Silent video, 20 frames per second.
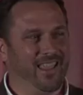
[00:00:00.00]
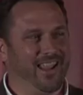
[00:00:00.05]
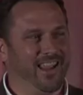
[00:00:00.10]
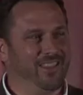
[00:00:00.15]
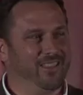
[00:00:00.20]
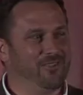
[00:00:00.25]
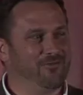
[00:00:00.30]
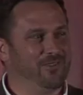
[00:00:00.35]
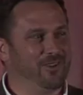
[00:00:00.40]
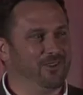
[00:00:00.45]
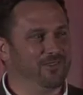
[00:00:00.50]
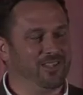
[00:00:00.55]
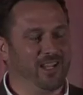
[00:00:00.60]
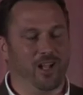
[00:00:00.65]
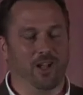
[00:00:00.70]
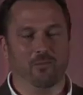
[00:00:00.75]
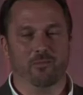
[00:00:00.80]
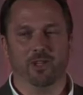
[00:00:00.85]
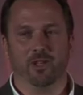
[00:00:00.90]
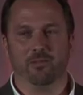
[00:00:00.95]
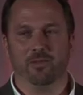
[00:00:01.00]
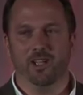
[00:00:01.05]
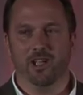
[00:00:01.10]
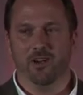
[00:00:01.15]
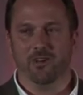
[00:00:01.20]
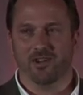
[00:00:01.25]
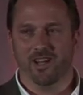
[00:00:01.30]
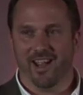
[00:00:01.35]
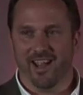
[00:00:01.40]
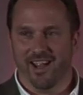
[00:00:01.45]
Hand the phone, tell them it'll be
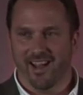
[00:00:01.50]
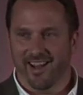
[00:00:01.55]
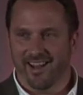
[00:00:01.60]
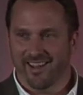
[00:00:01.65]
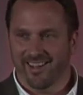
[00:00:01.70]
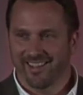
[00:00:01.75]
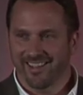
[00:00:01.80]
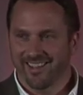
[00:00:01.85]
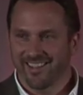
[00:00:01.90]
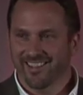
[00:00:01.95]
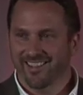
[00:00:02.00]
okay.